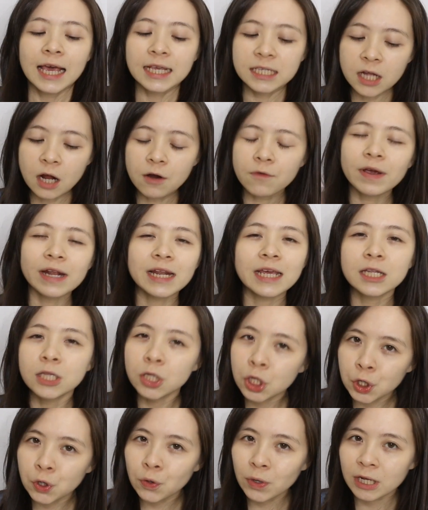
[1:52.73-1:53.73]
It's not really
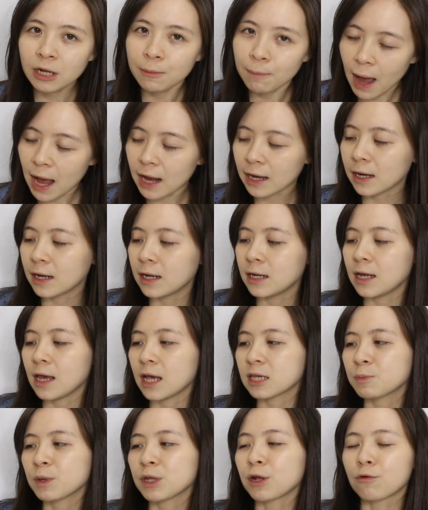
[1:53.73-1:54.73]
new in the market. It
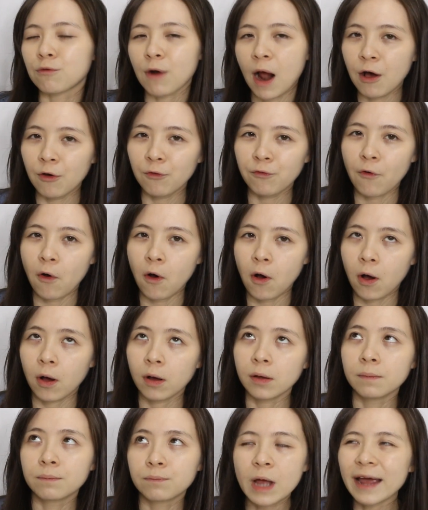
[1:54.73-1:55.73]
has been around
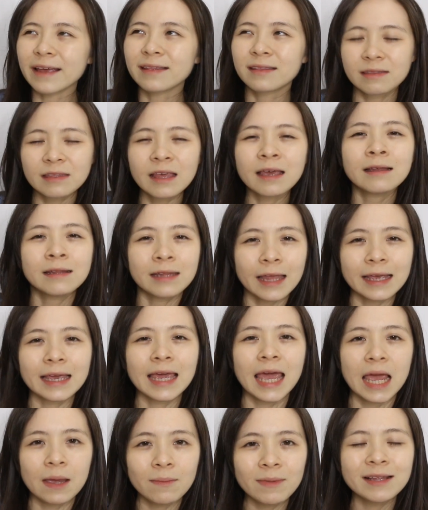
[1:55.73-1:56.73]
for, I think they
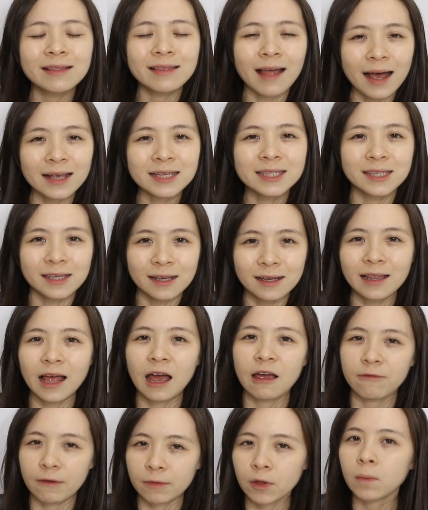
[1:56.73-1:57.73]
came in last year, if
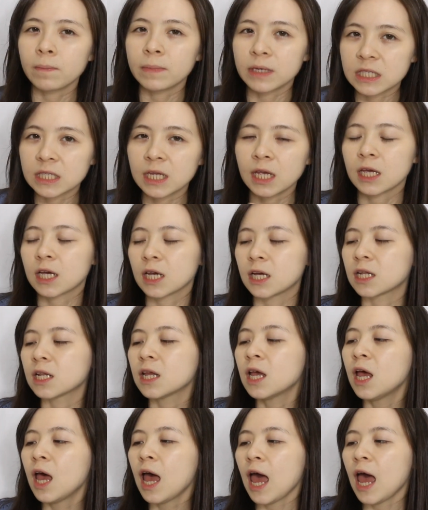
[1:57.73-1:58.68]
I'm not mistaken.